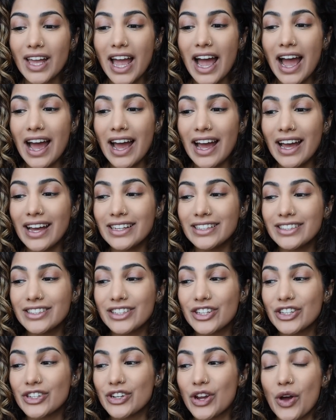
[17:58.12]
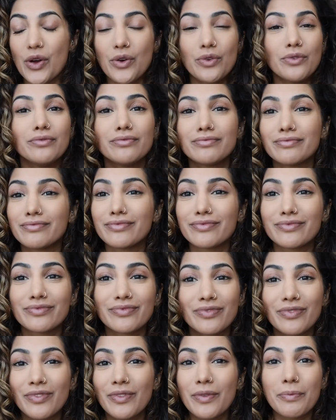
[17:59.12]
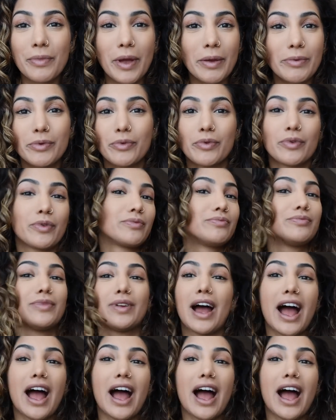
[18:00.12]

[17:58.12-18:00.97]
and you know, maybe we'll